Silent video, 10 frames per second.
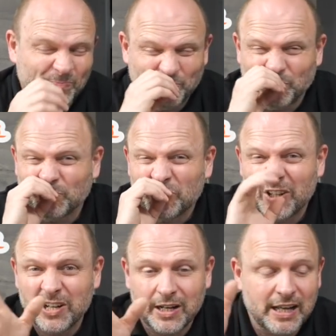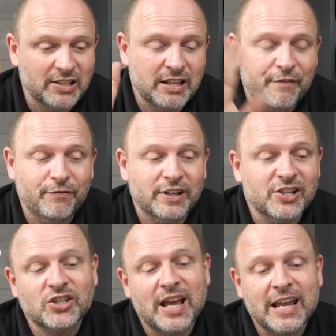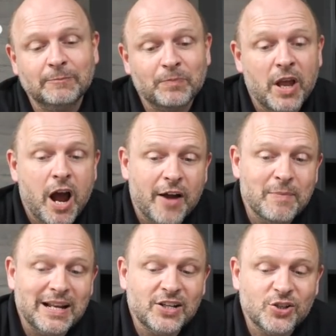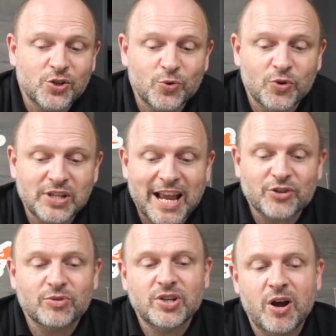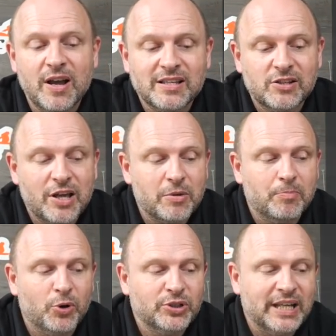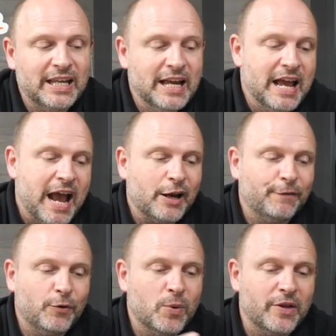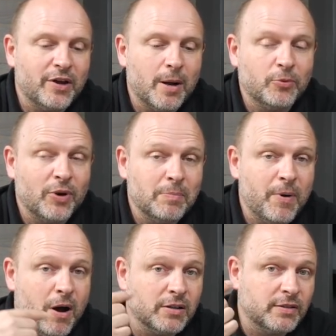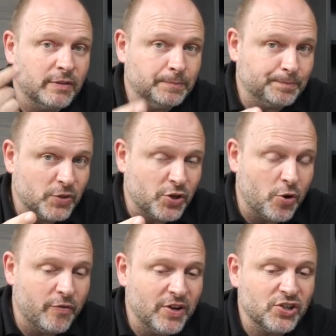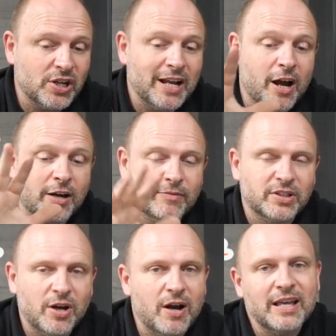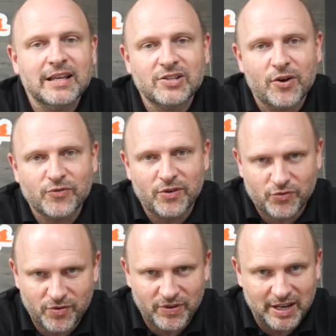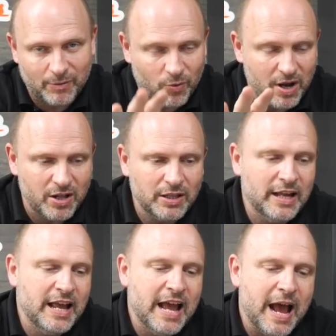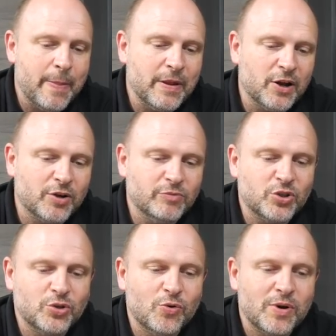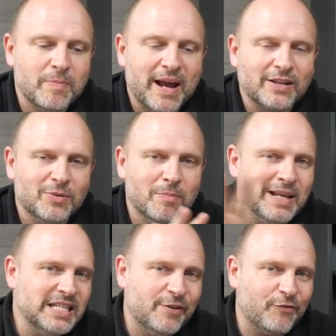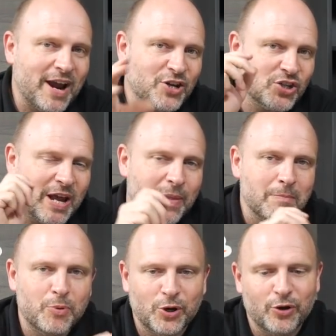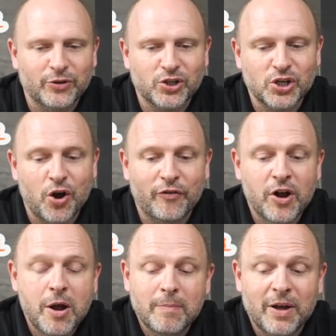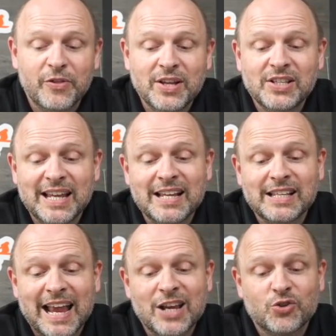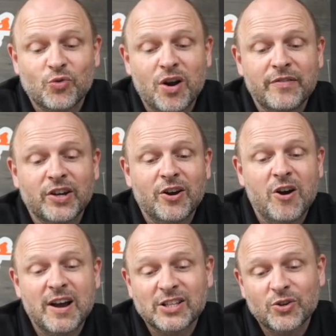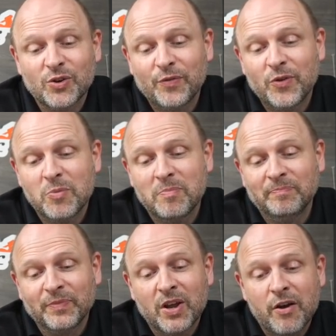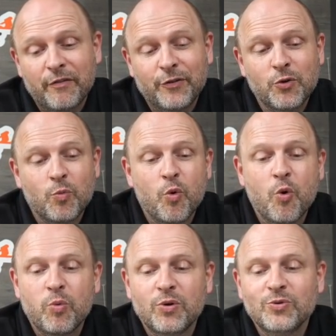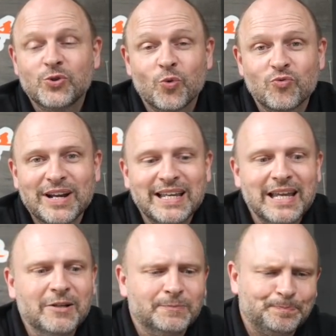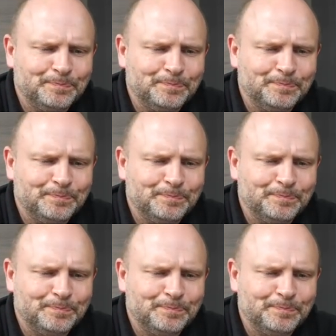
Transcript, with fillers: it's definitely staying. I've managed to source extra tyres, another body and a few other upgrade parts. So eventually I can retire this after I've driven it well, and then I can restore it back to minty fresh and then put it on the shelf. But this is a driver car. It's got a few, few war wounds already,